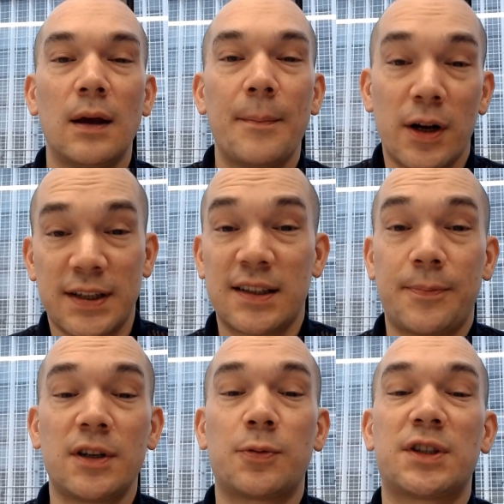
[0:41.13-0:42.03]

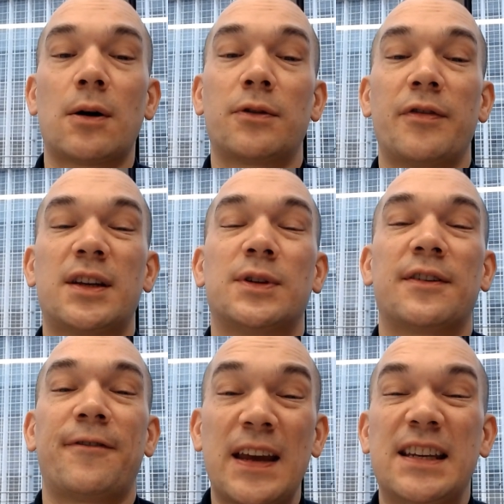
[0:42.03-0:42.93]
Participants were told that this was a
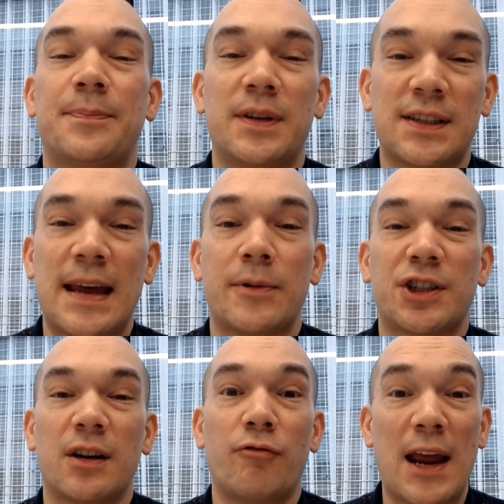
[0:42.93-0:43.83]
face
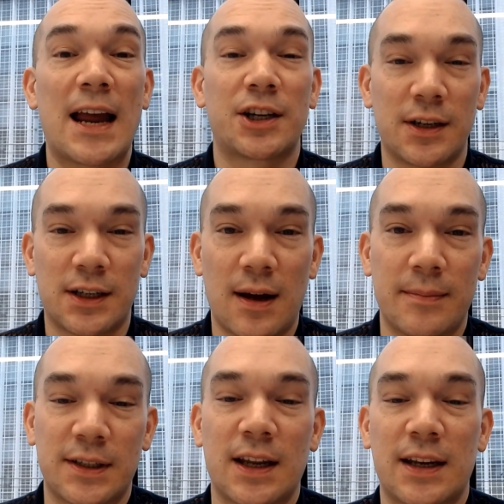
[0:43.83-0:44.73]
perception reaction
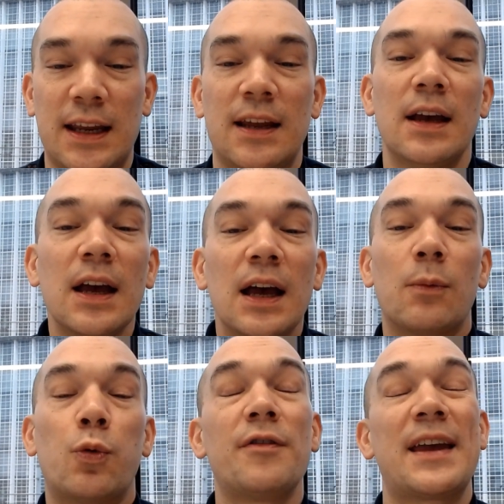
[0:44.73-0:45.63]
time study,
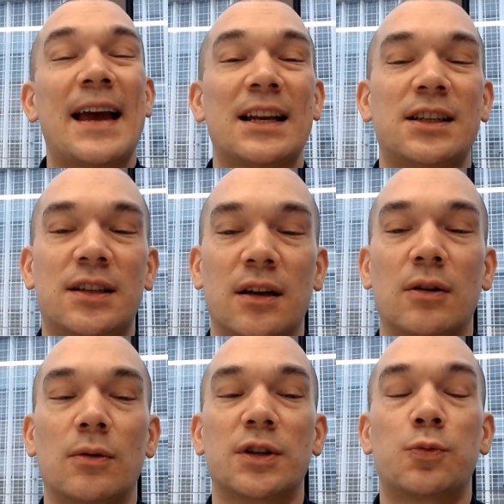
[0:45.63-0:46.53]
and what they had to do
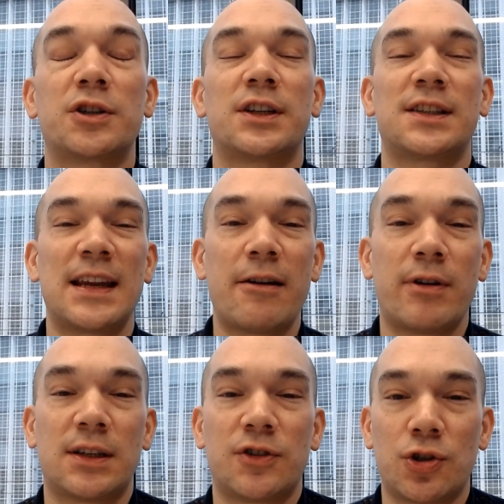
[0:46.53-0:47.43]
was watch a
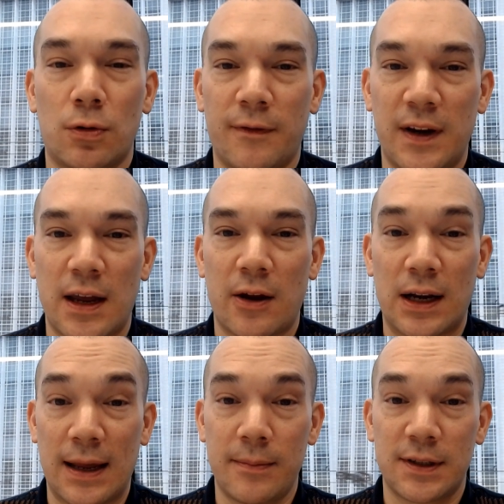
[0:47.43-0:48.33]
series of short video
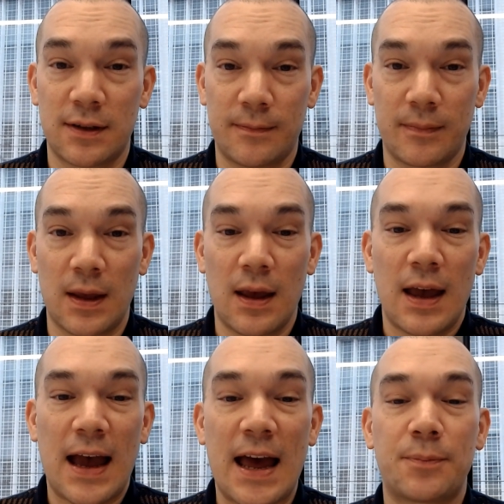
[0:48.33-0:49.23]
clips
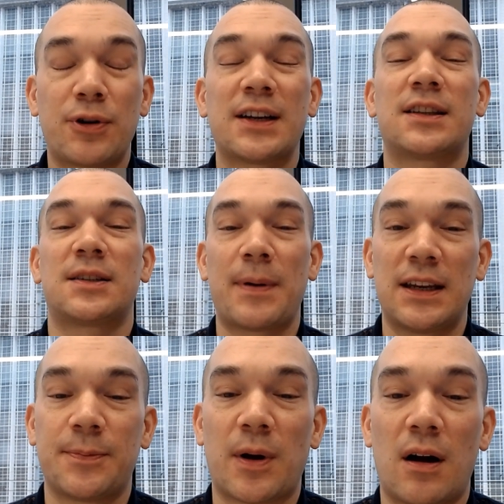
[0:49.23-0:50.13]
and press the
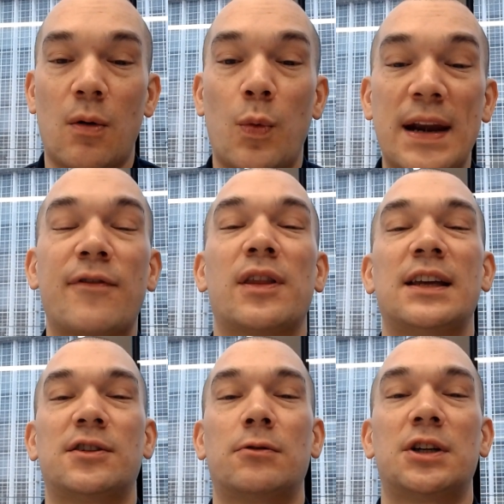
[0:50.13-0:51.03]
spacebar whenever they
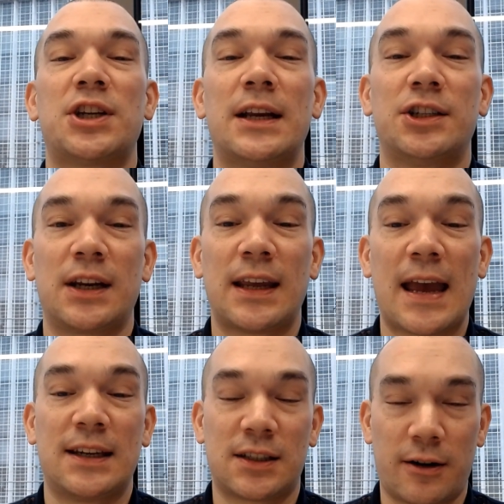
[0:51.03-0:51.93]
saw a change in
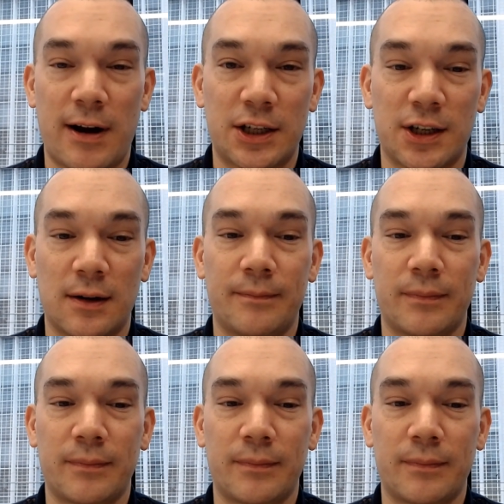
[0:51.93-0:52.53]
gaze direction.